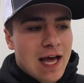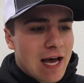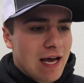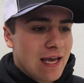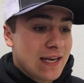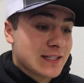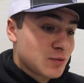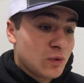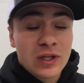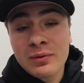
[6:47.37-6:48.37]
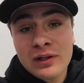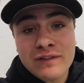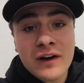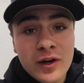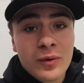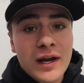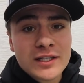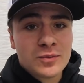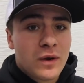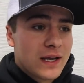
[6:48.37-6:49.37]
And it's really, really fun to
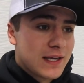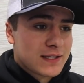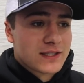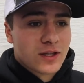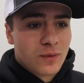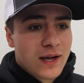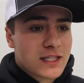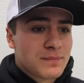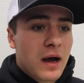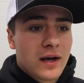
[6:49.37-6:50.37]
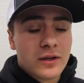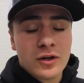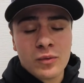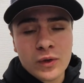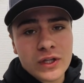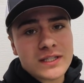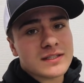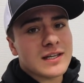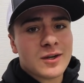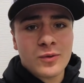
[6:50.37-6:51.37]
race when it gets in the right spot. You know, really
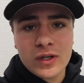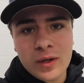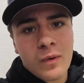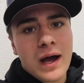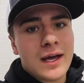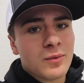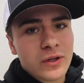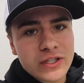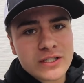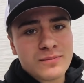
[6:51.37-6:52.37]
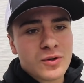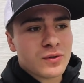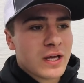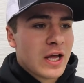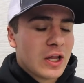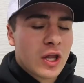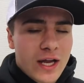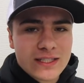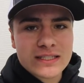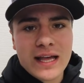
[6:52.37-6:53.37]
slick, really wide, really smooth, a
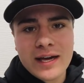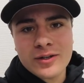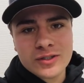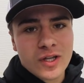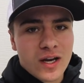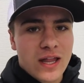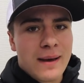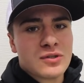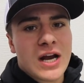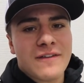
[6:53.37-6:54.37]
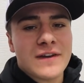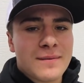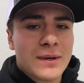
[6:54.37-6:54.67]
lot of sliders, a lot of lap traffic.